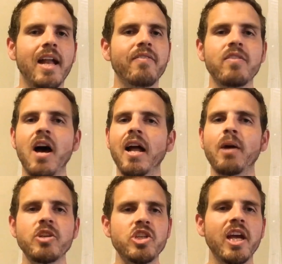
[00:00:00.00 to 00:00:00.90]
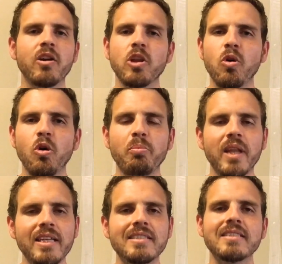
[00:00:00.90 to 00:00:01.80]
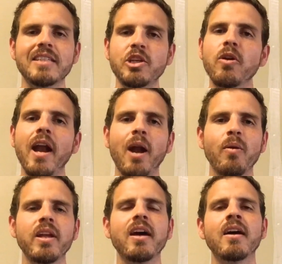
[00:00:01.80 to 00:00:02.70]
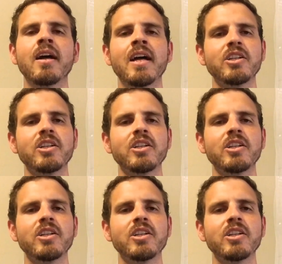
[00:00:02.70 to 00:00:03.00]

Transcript: If not, I would check local places in your area